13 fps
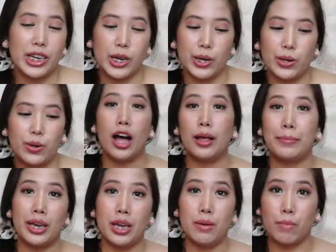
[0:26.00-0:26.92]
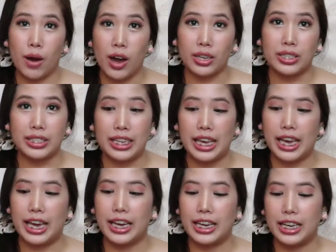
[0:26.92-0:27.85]
I'll be
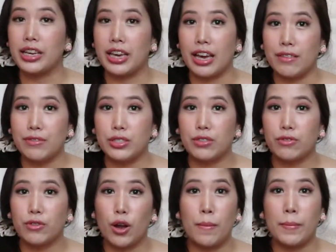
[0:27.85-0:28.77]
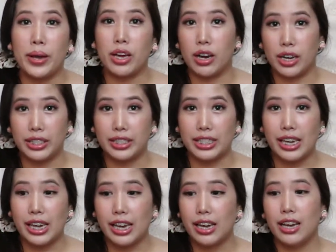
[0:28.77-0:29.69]
unboxing gifts from my
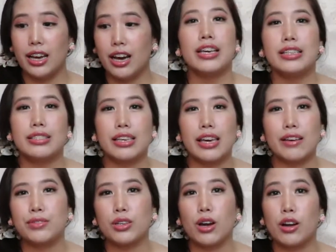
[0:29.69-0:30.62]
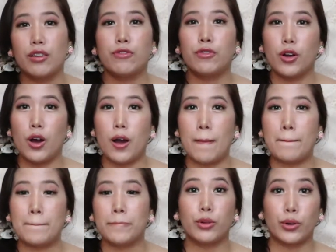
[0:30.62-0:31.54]
auntie. These gifts are
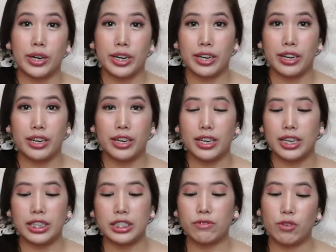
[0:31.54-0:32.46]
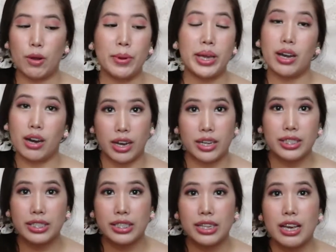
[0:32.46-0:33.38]
from Florida. It's from my
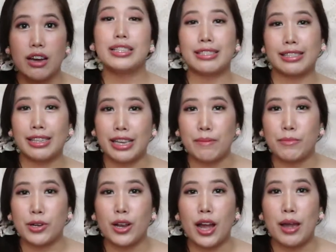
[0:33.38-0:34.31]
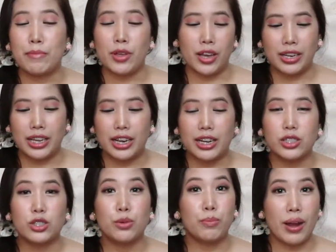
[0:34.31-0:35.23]
aunt. Disclaimer, I'm not here
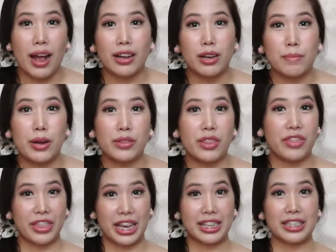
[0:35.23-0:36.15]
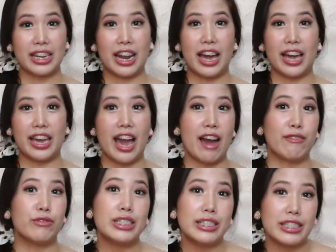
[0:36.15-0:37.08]
to brag about the things that I
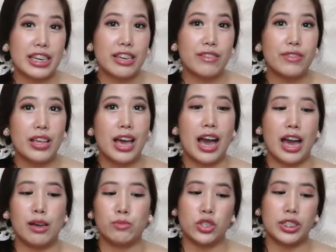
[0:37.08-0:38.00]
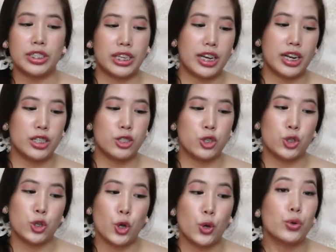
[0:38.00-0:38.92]
have received. I'm just here to
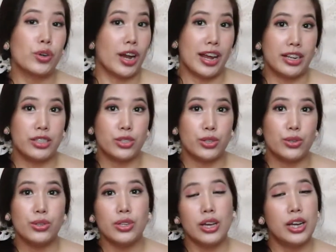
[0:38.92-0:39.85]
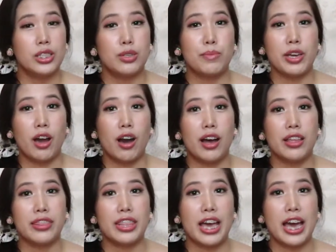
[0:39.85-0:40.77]
show gratitude to my
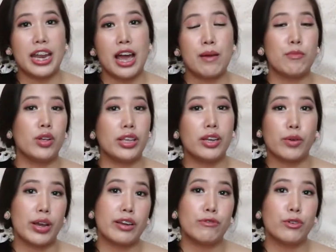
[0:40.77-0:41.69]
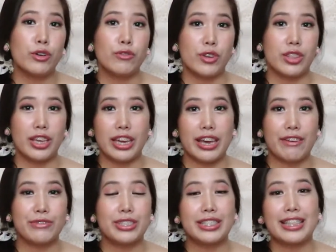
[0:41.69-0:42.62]
aunt that I'm really grateful for the
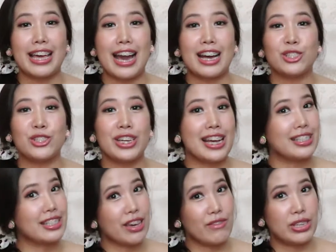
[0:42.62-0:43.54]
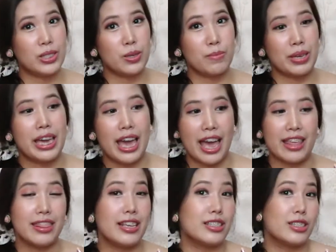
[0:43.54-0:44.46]
gifts that she has given to me.
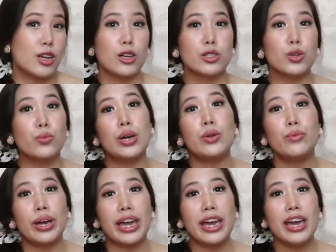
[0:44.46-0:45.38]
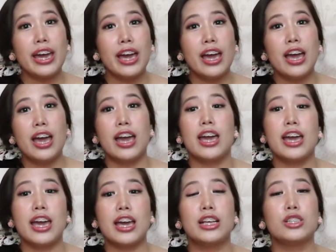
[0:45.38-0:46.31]
And this is also one way
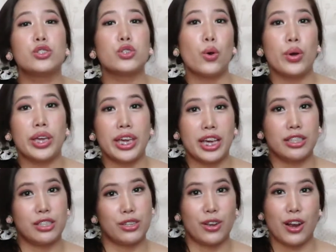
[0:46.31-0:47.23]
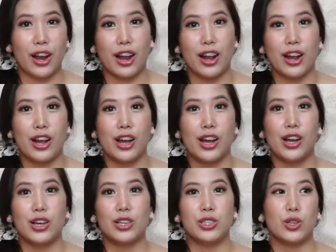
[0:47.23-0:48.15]
in showing it to her.
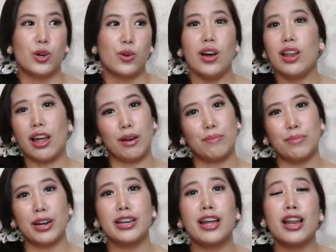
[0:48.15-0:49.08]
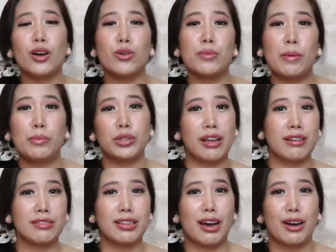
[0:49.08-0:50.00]
So, wala. Para na lang kung
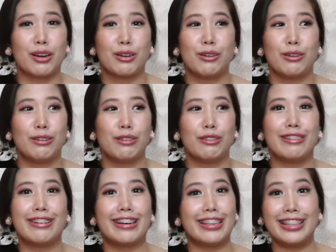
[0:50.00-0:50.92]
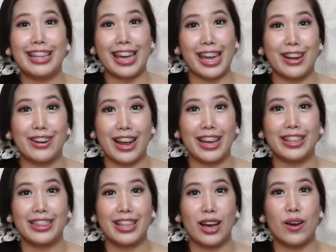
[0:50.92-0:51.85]
ibabutang sa akong day
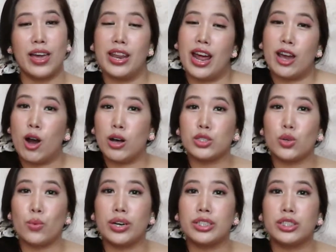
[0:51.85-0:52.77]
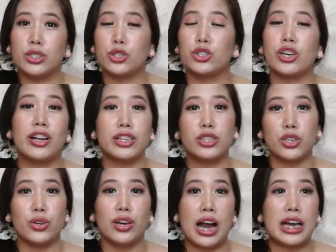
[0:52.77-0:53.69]
right now. And I also want to share it
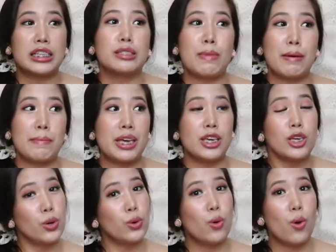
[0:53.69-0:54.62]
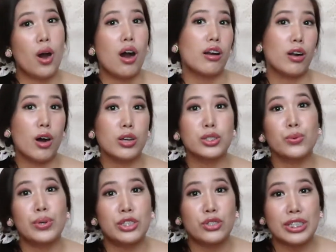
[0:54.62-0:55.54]
to you guys. Maybe you are
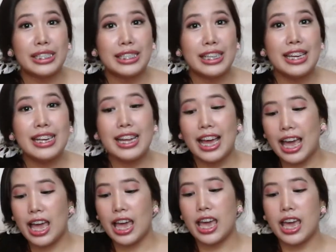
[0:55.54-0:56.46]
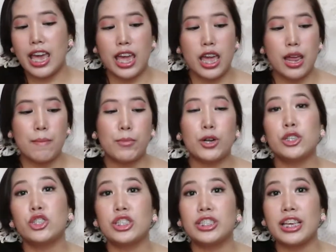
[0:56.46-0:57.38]
also interested and
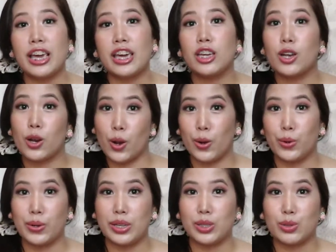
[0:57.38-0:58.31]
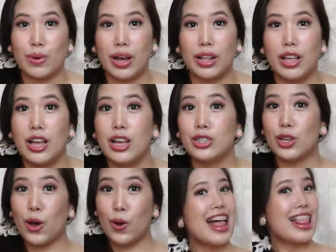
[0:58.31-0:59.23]
purchasing your own as well.
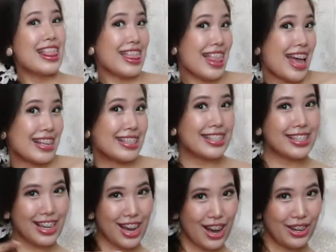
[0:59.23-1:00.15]
So, let's go!